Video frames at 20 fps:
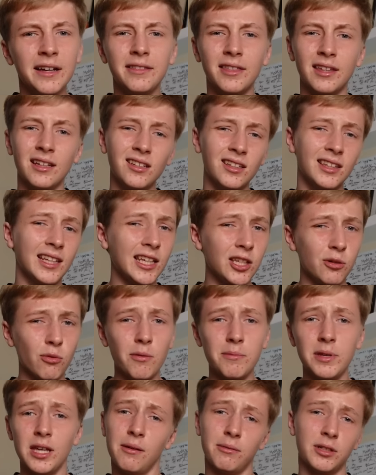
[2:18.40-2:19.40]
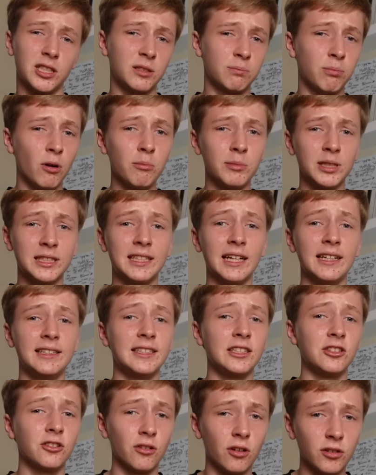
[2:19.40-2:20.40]
think that you won't be able to spot mistakes
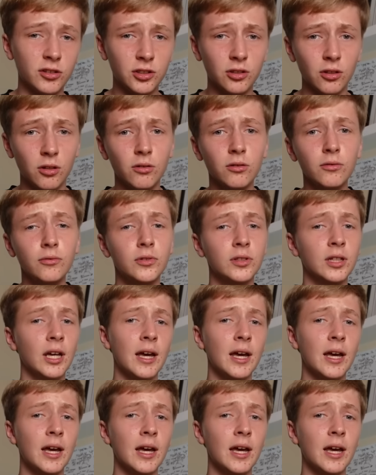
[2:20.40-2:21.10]
in your own solves,